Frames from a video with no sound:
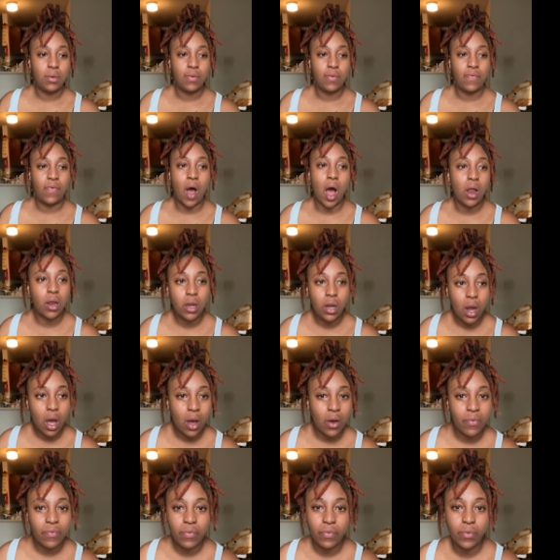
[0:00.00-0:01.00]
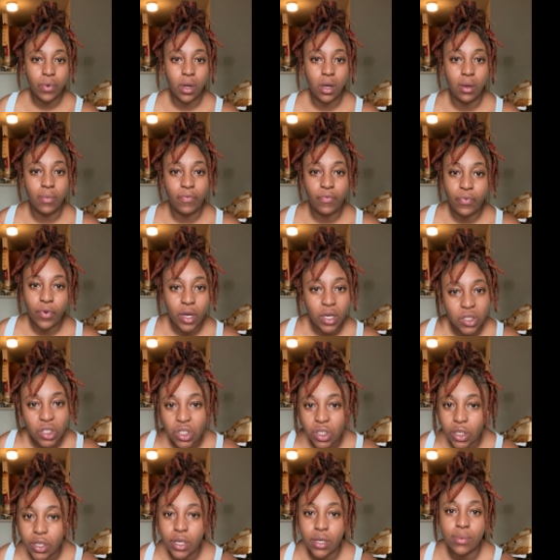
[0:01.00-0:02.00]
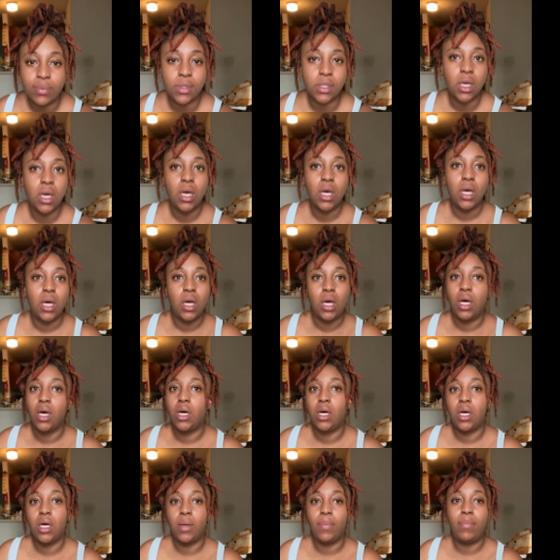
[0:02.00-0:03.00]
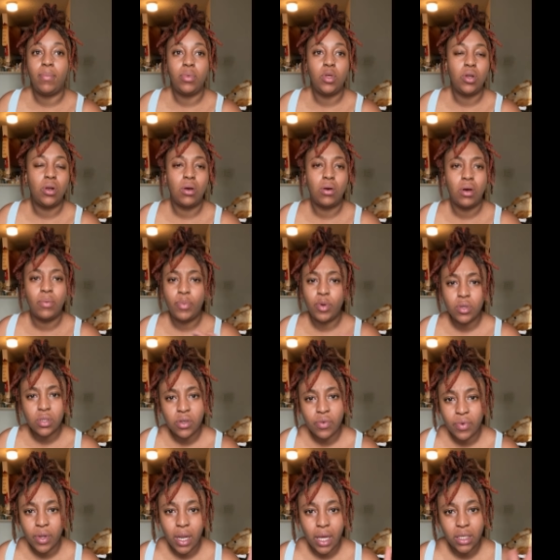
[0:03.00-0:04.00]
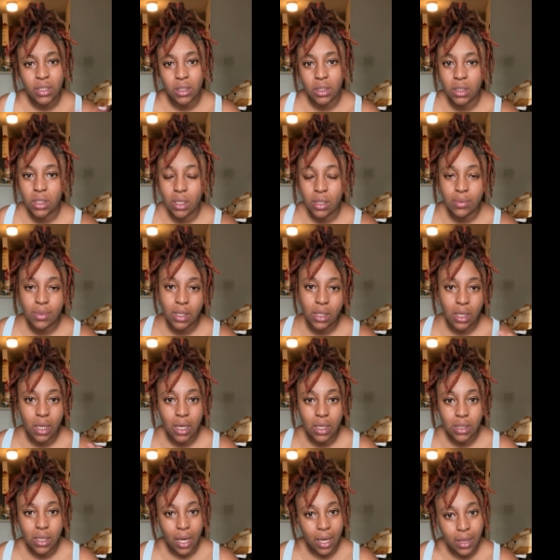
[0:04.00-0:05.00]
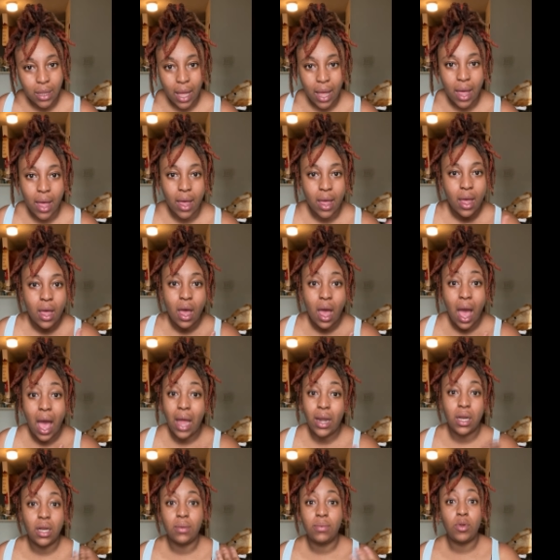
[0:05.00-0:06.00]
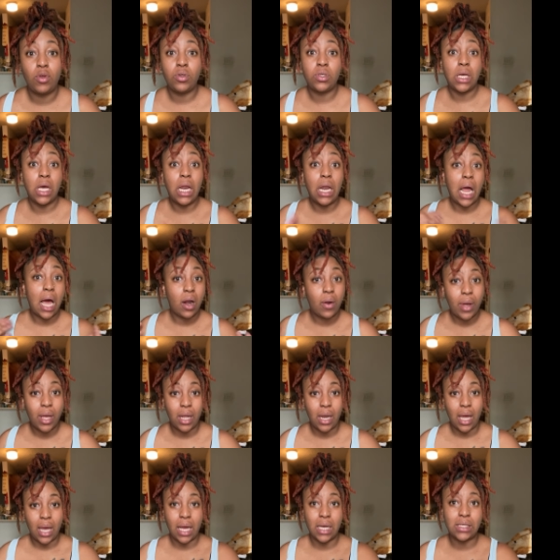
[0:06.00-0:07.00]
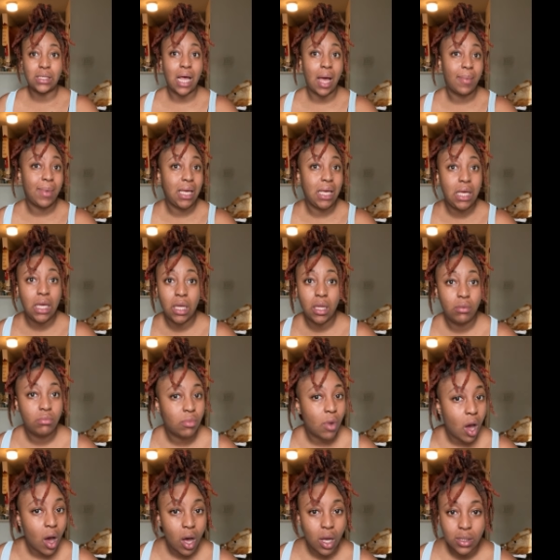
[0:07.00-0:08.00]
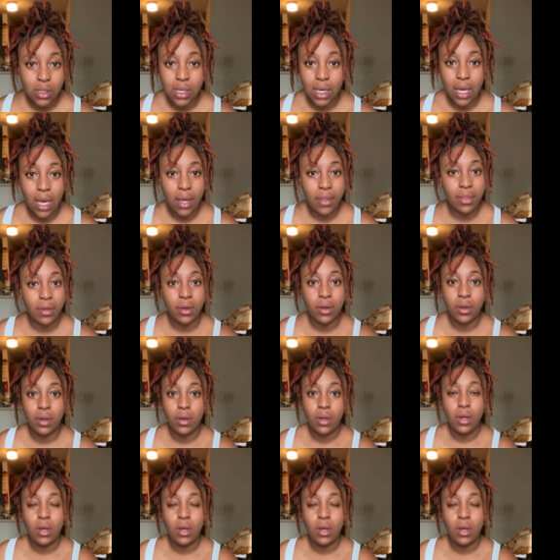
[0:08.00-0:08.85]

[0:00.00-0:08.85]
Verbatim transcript: falling off um, friendships, uh, you know, abusive relationships and things like that, I ended up losing a lot of weight. Like I stopped eating altogether